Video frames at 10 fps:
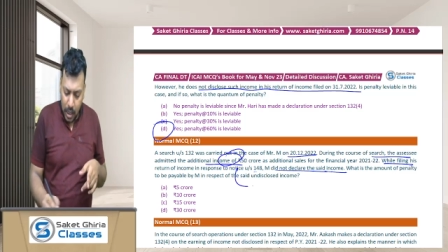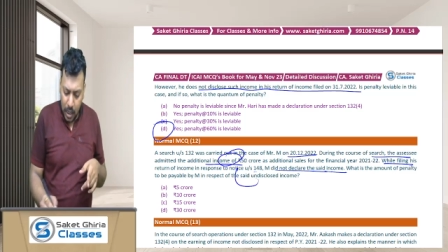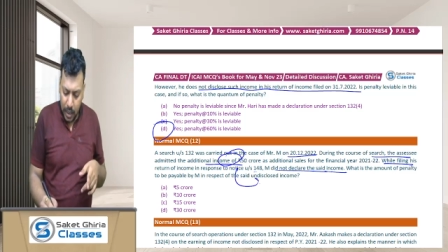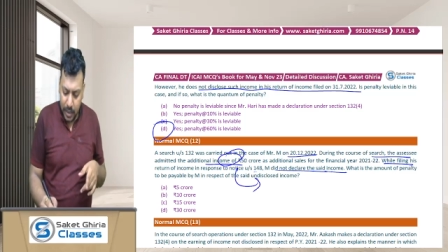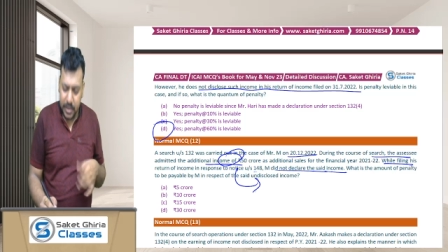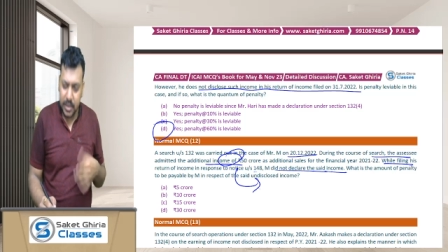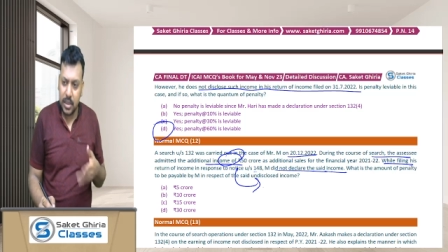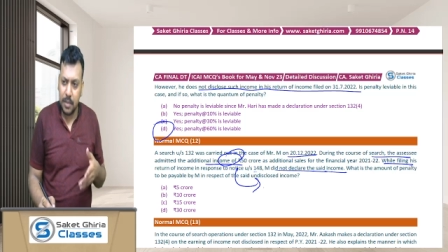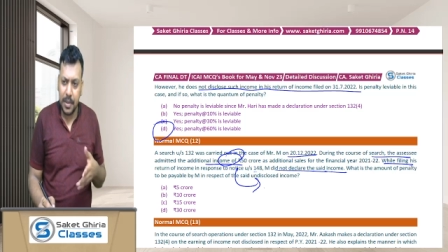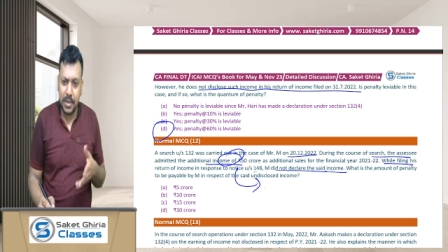Its
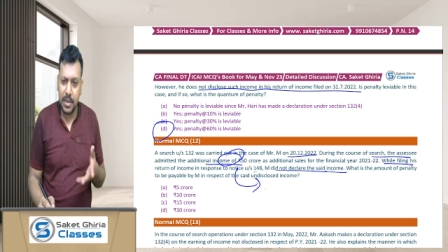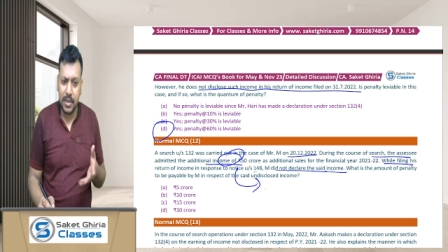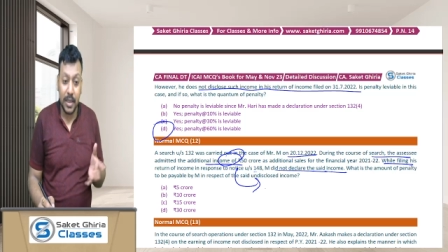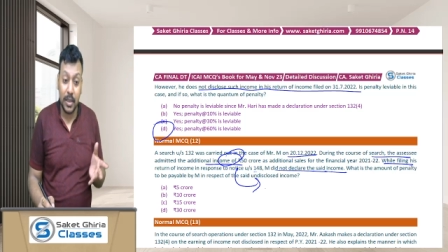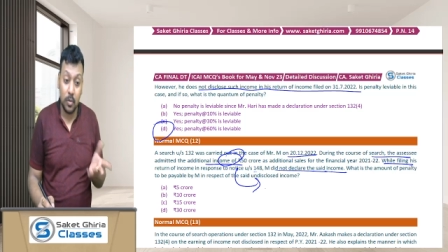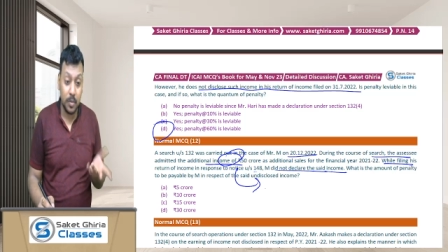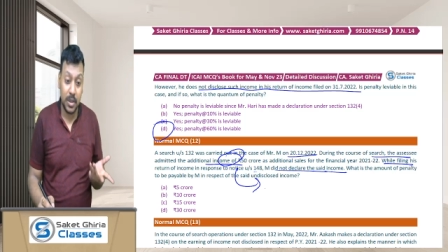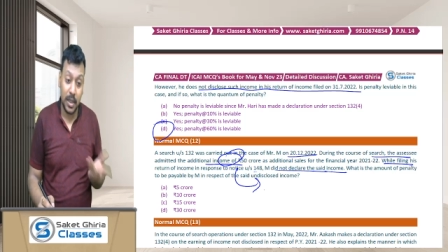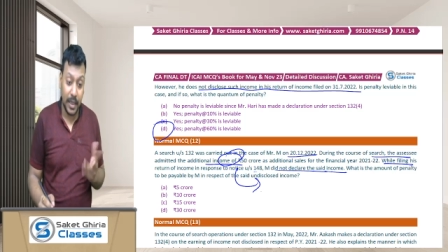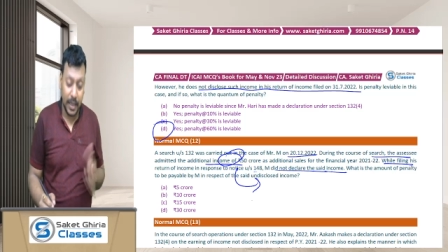60% is, I think, rupees
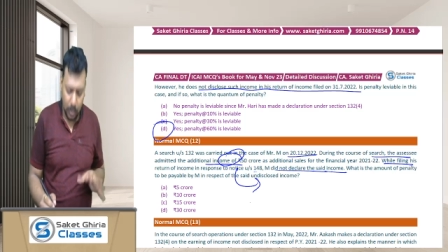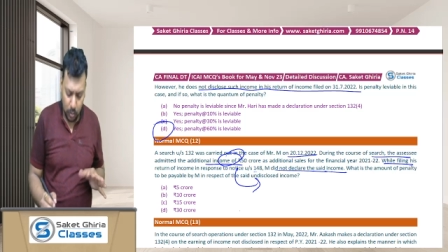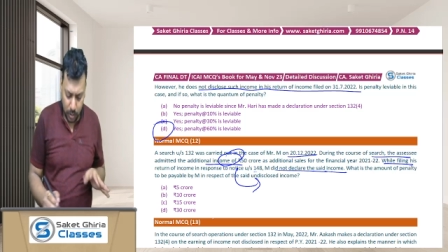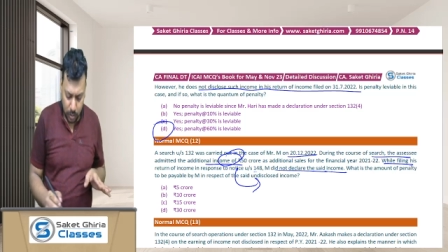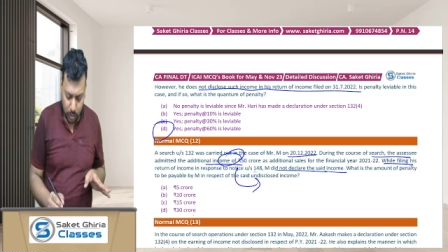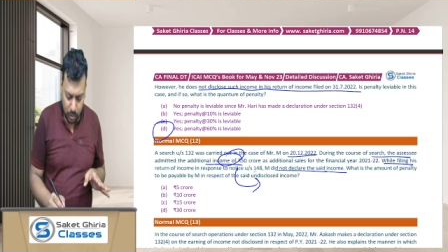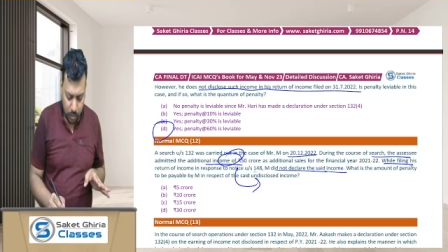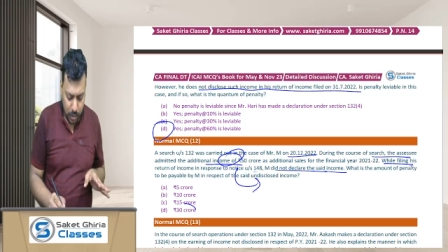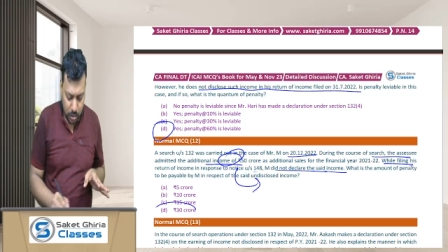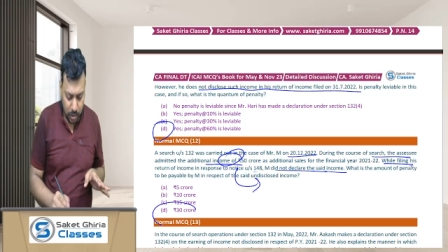30 crore.
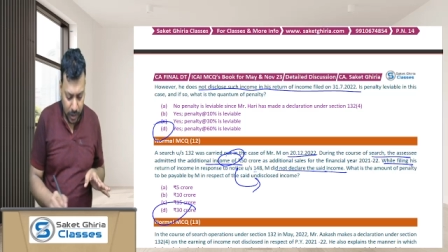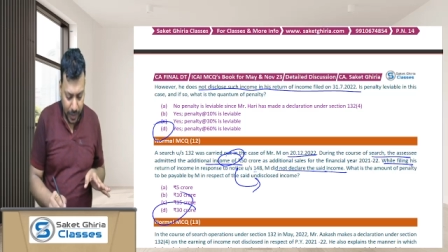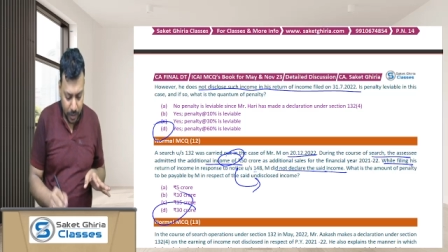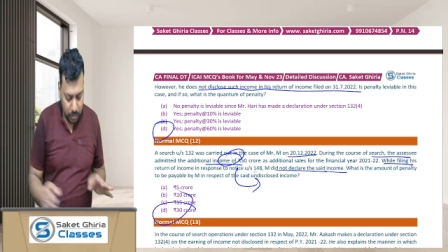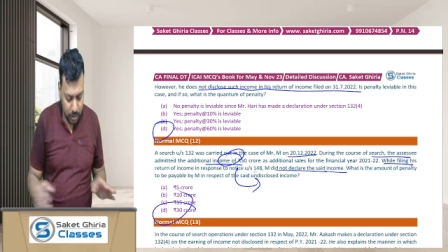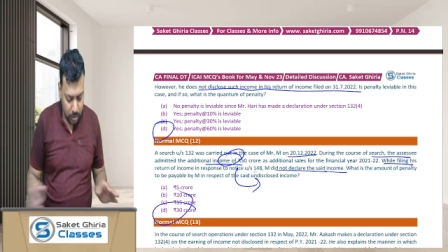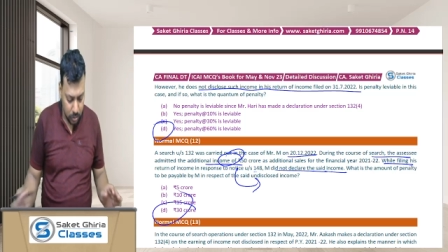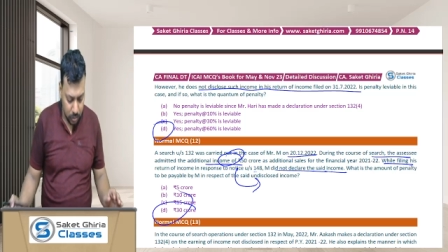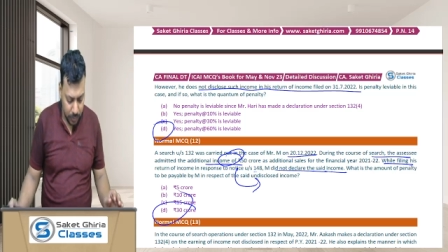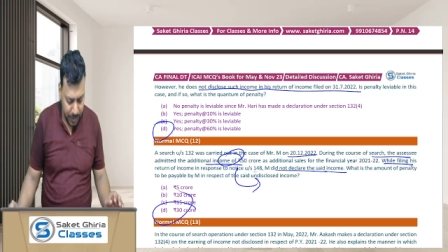Okay, so the correct option is
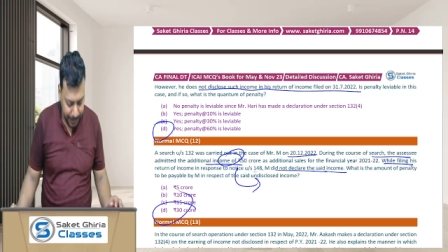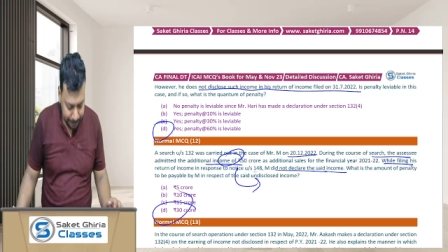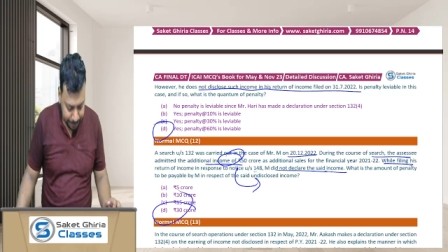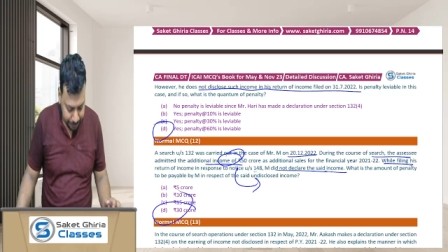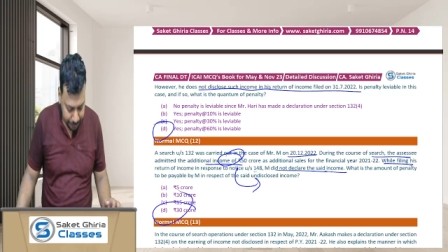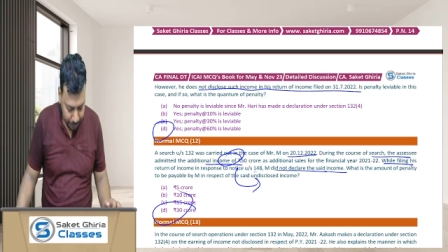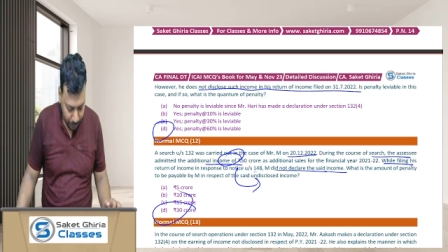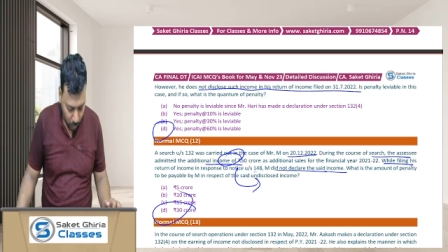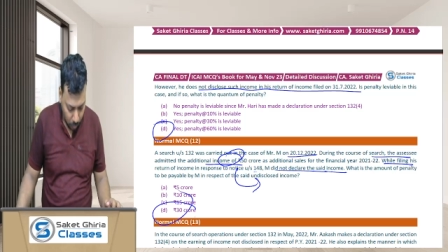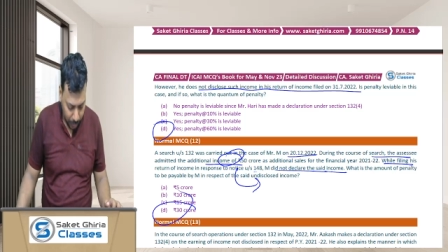going to be D.
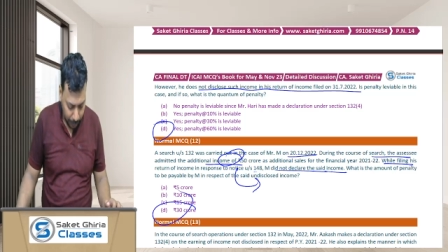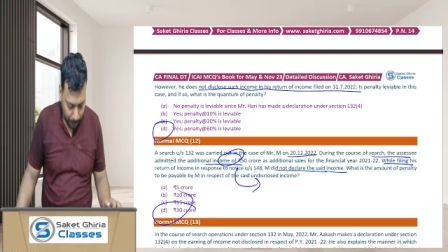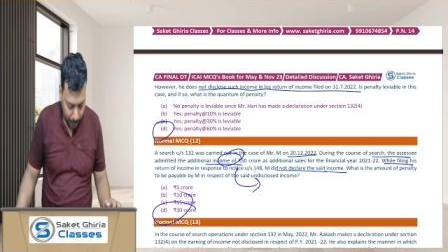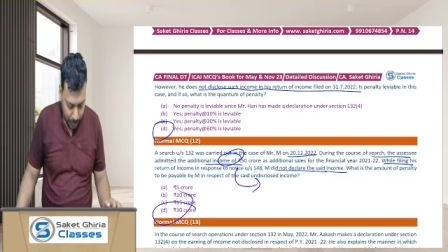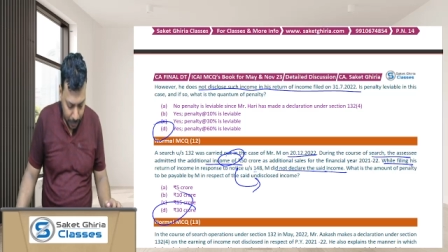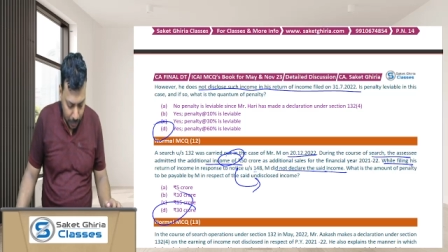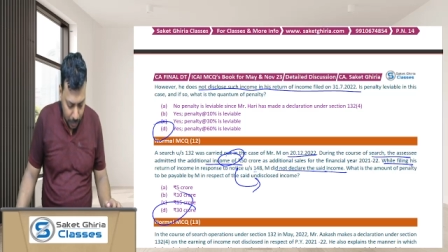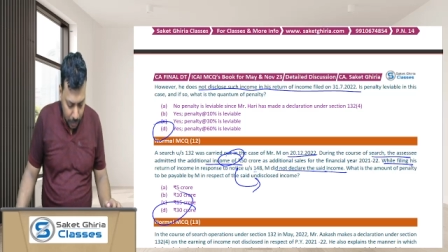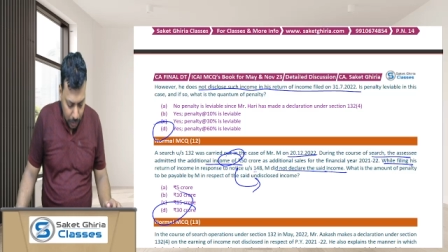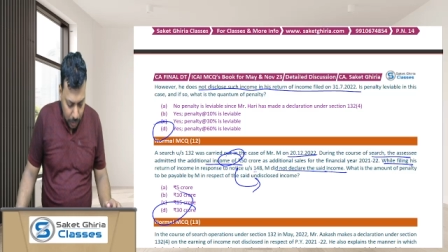Okay,
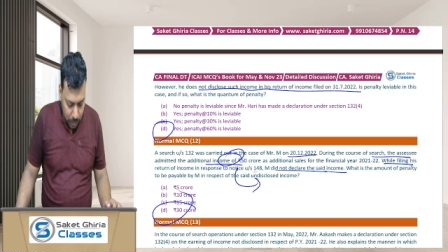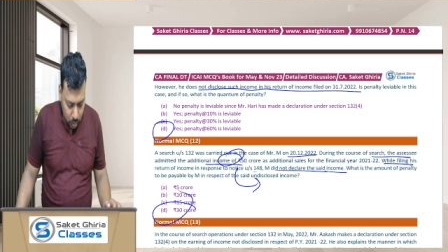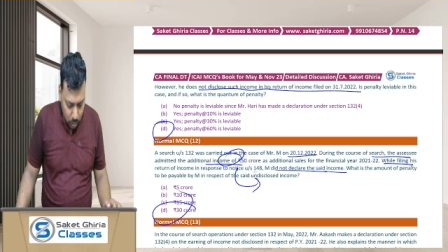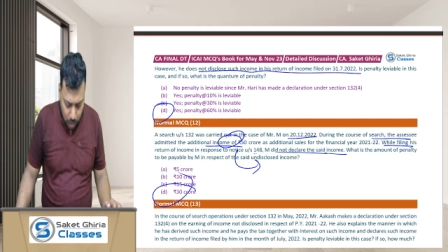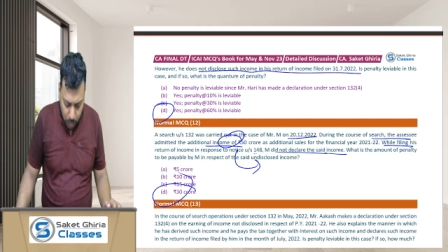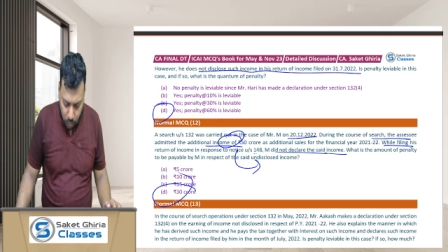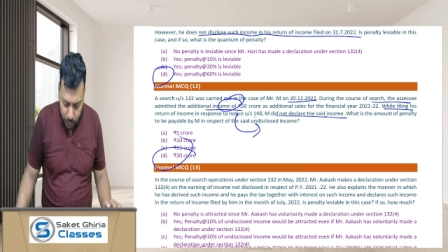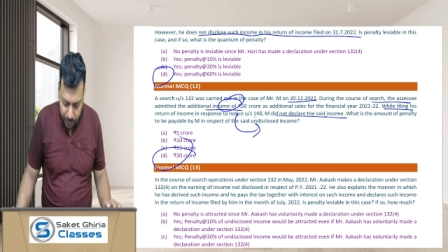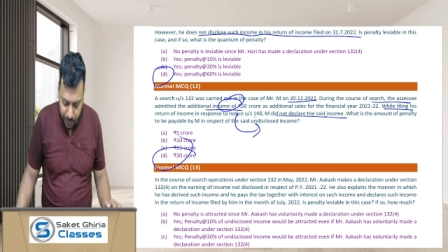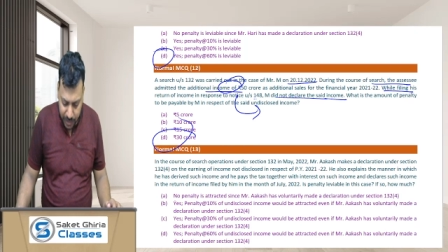so
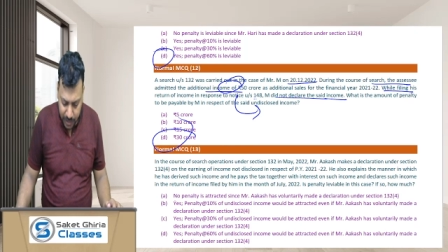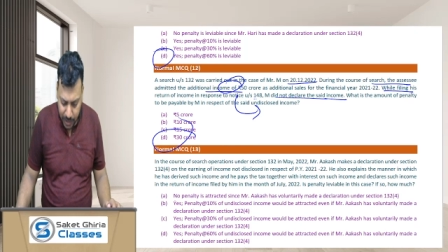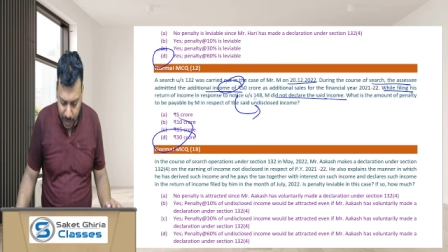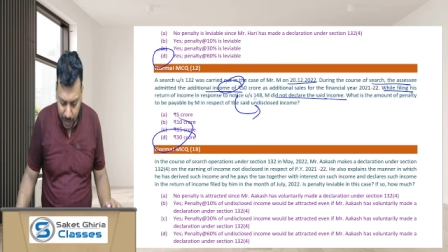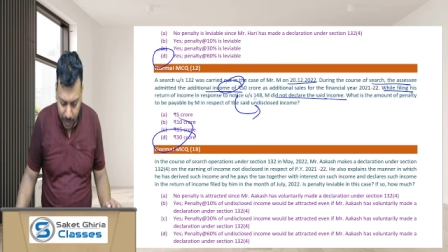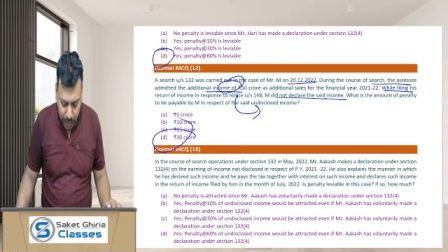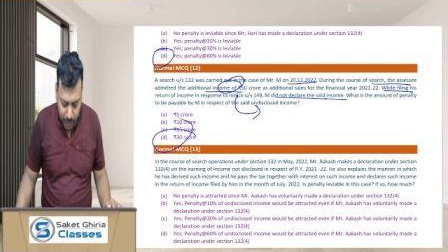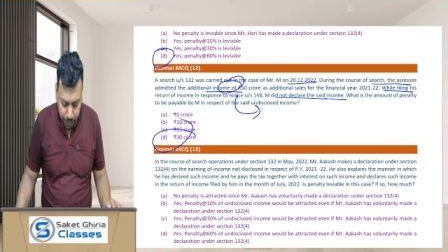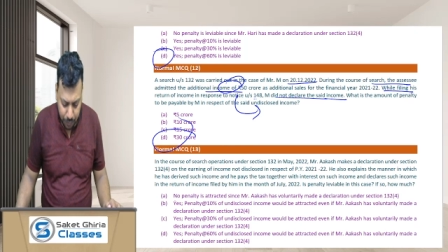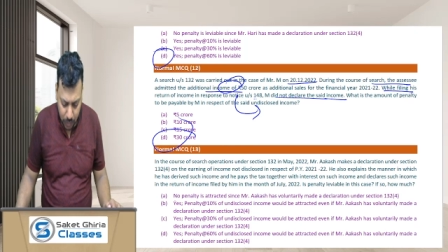moving further,
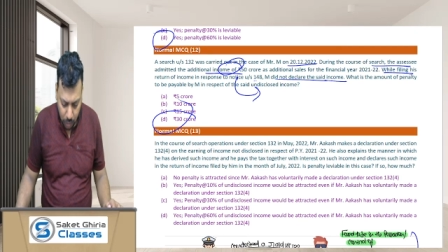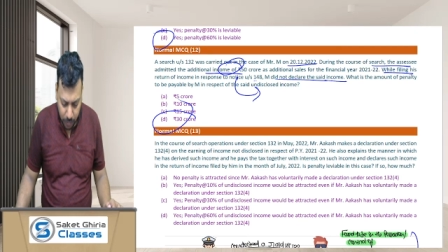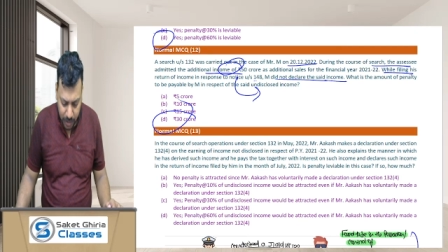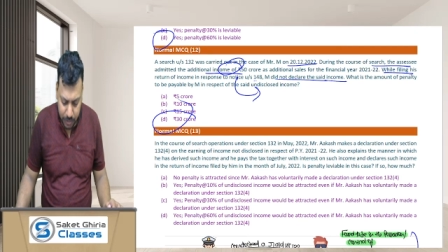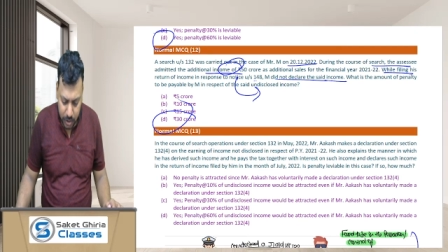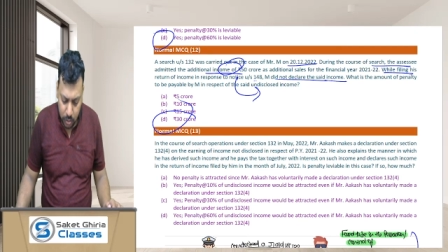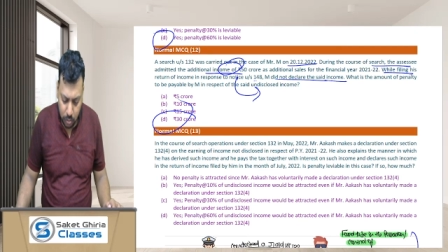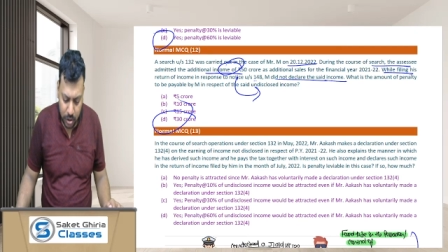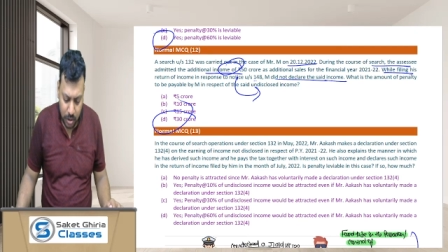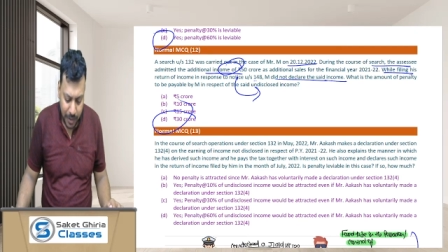normal MCQ
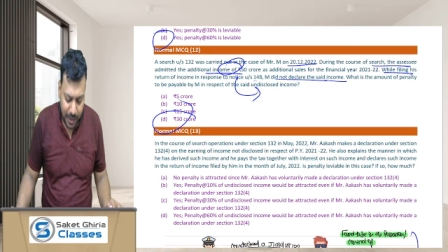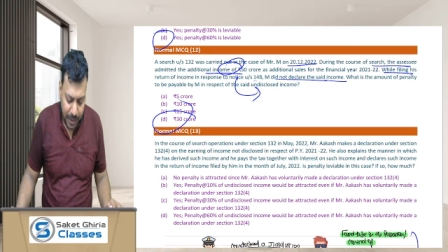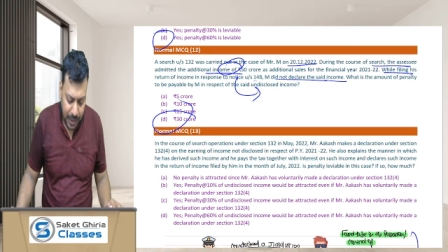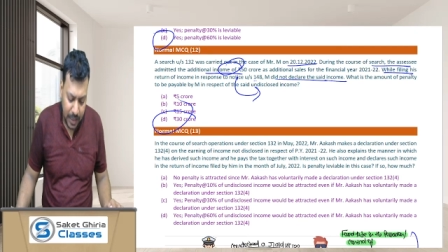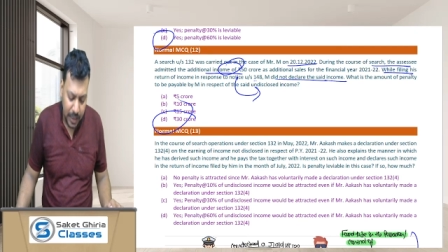question number 13.